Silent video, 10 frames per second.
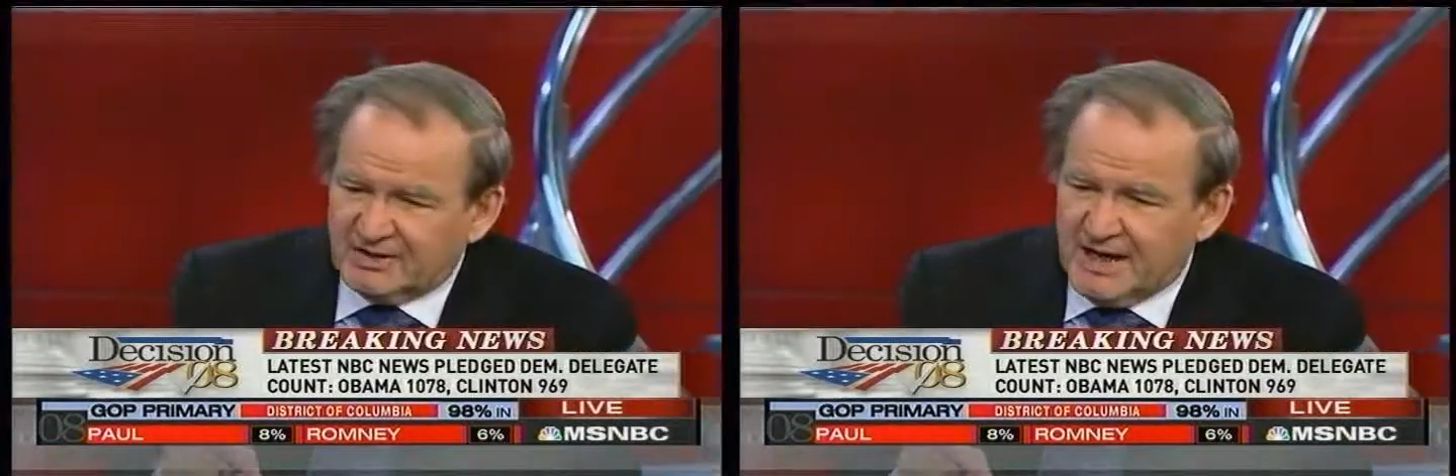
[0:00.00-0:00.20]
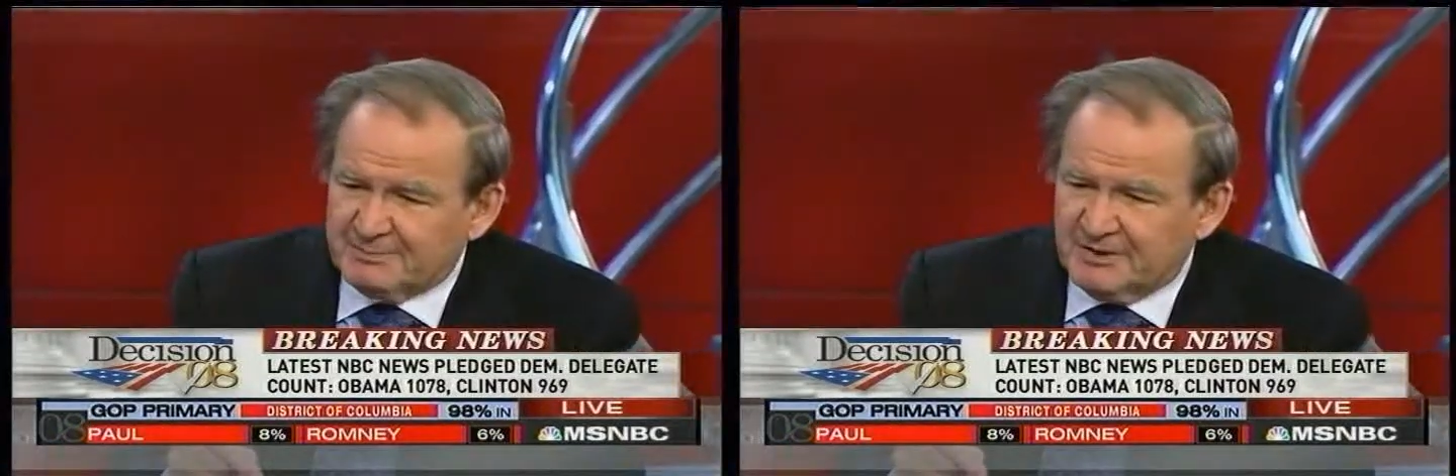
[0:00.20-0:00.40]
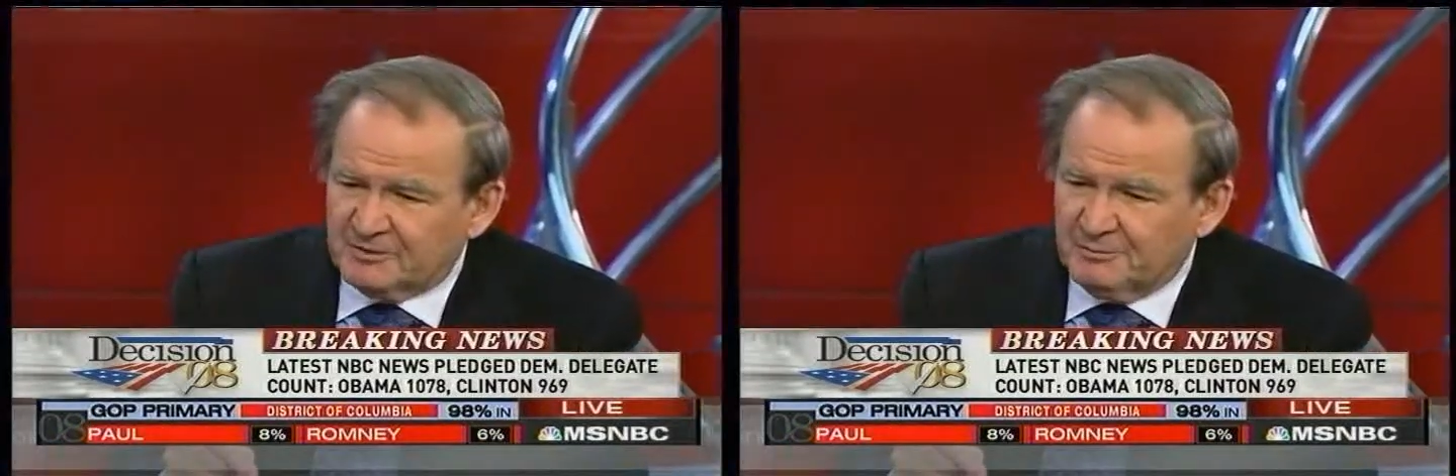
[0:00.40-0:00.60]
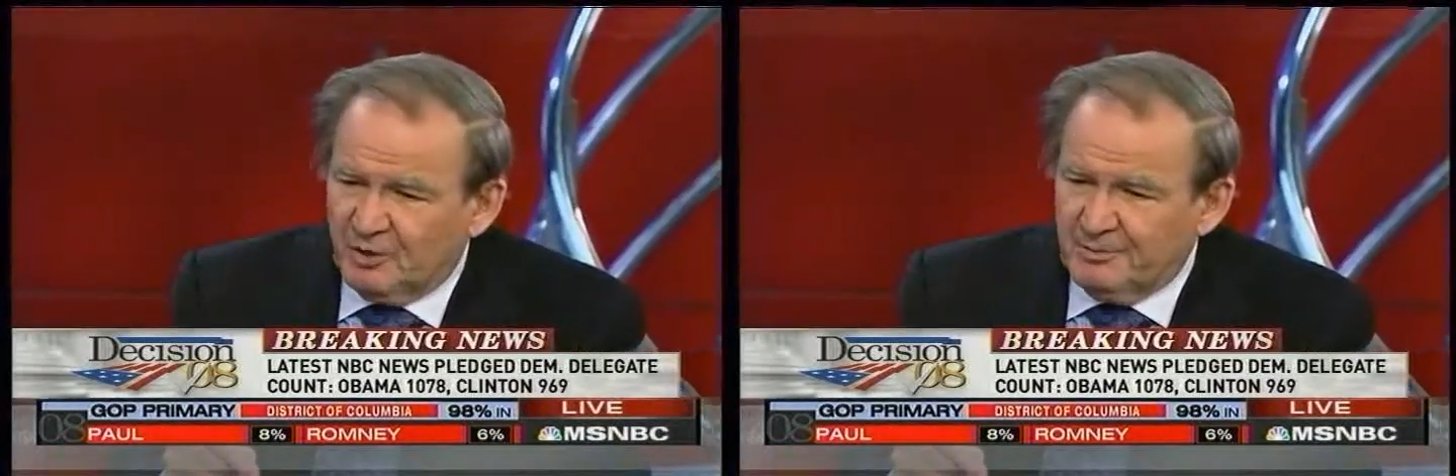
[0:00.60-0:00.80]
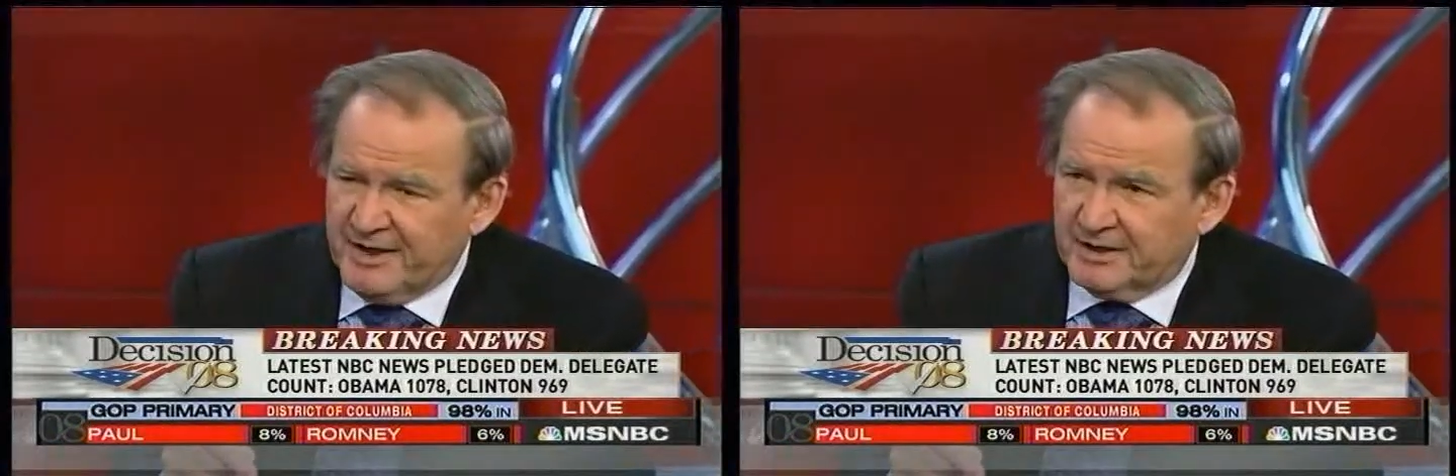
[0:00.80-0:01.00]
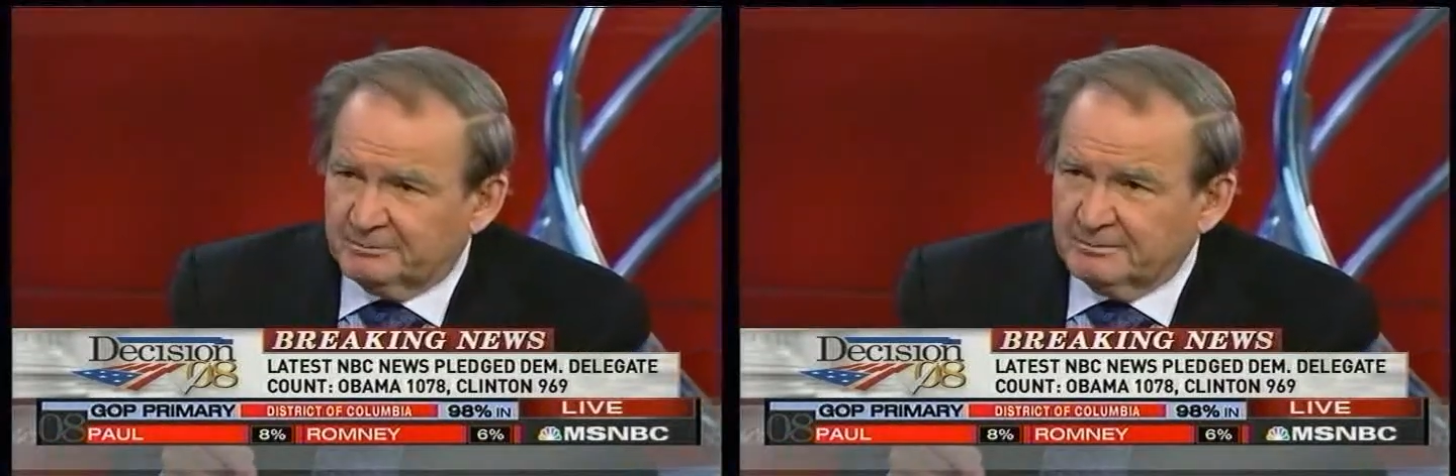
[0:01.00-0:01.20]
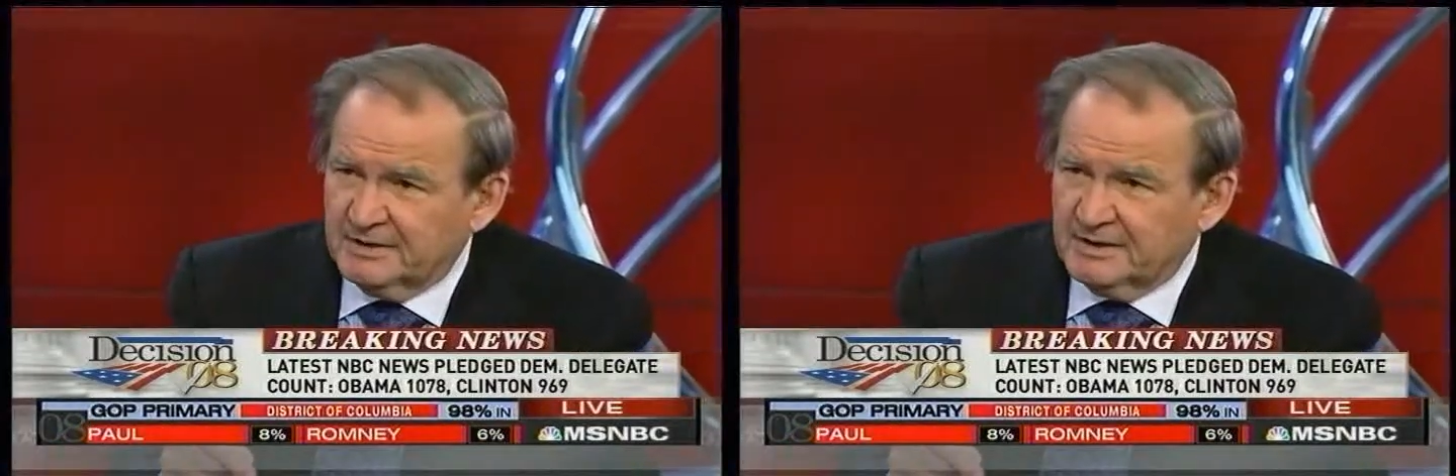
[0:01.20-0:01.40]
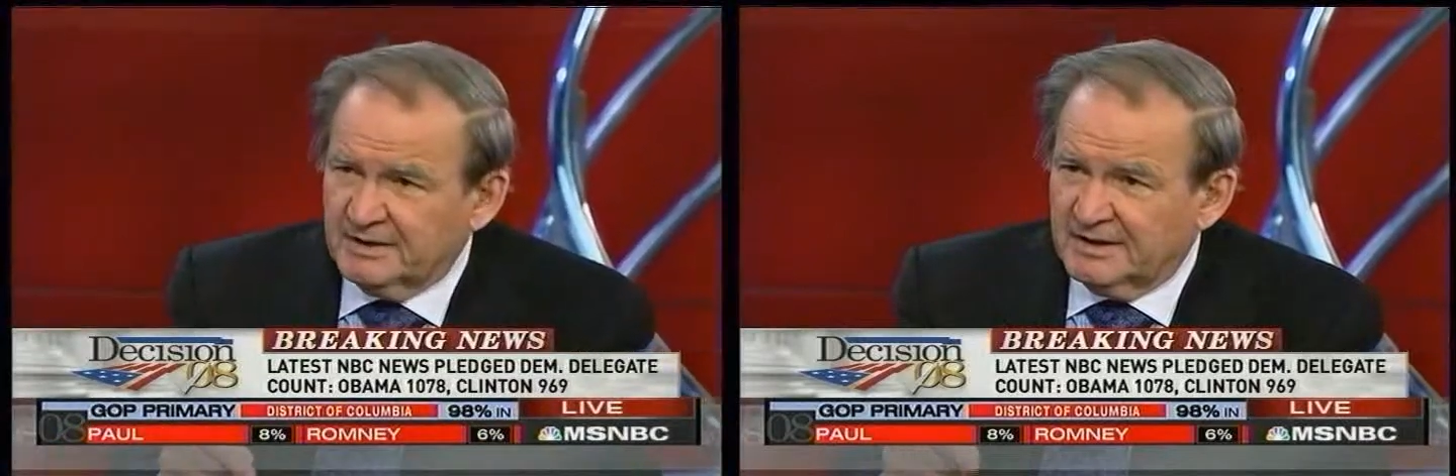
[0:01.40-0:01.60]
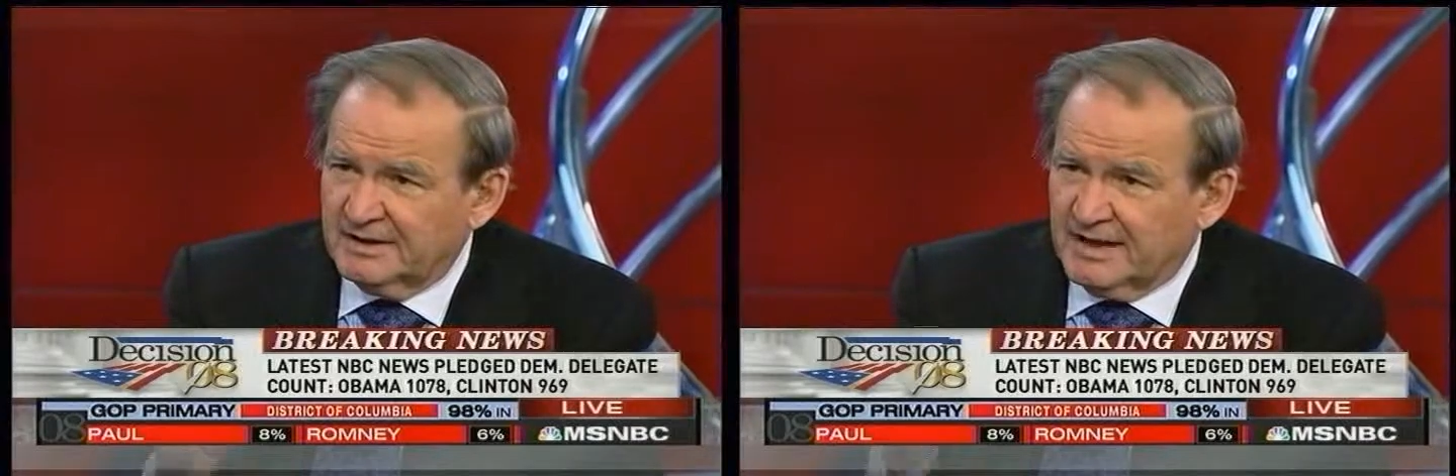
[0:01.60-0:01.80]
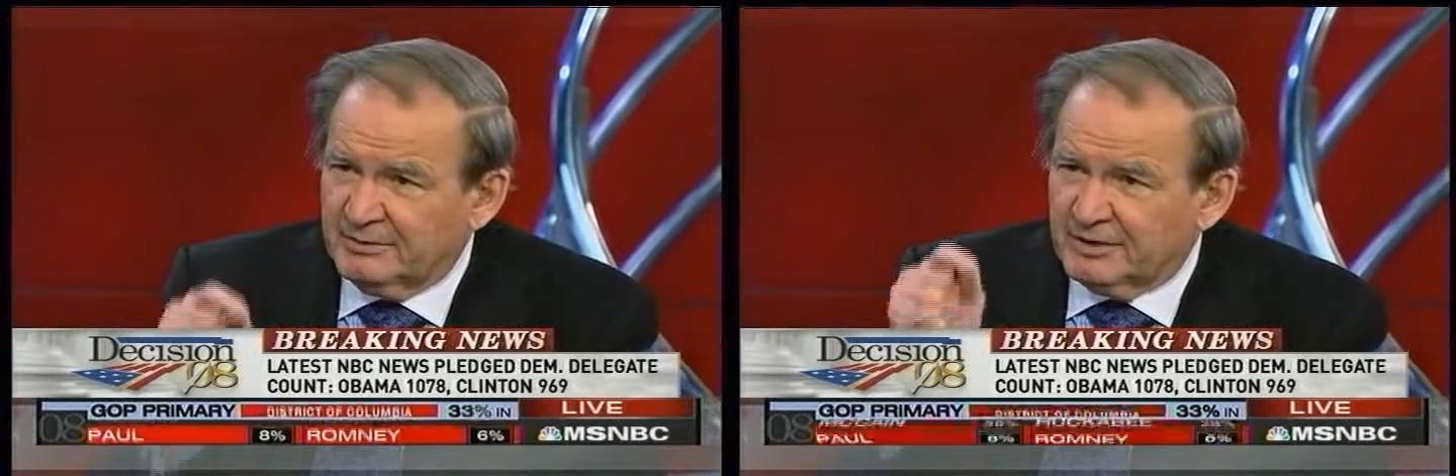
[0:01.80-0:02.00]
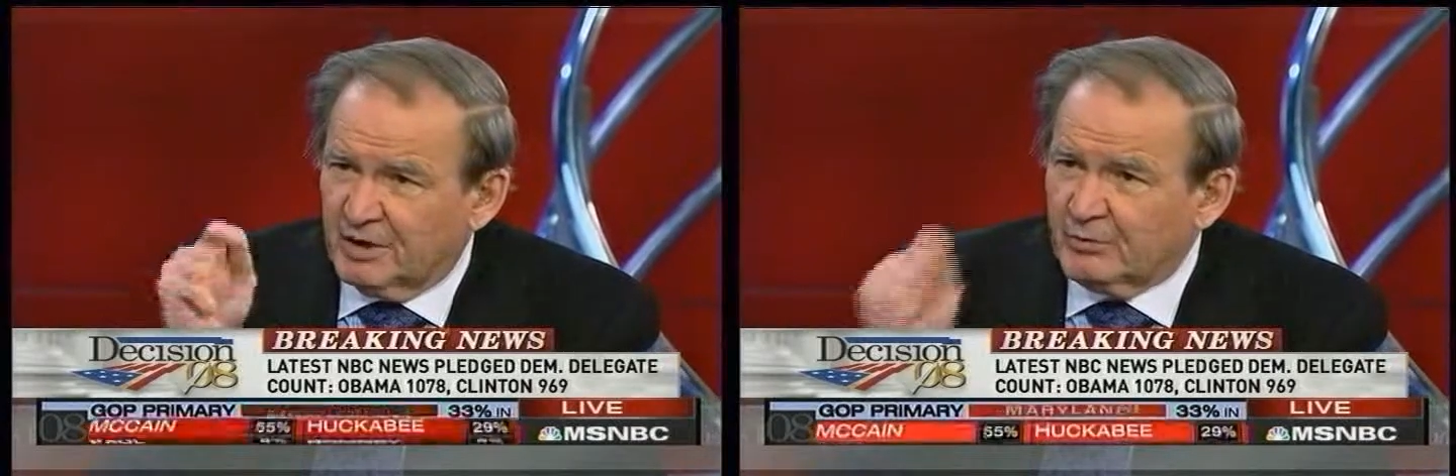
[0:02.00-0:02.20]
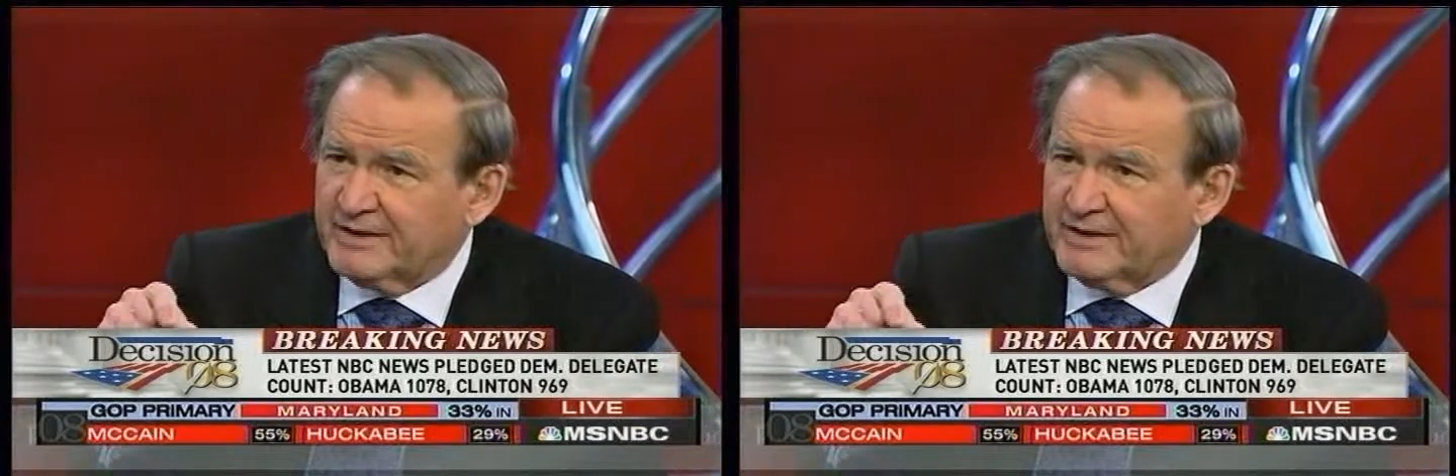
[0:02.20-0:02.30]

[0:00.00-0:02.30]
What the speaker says: stop this momentum. And I would go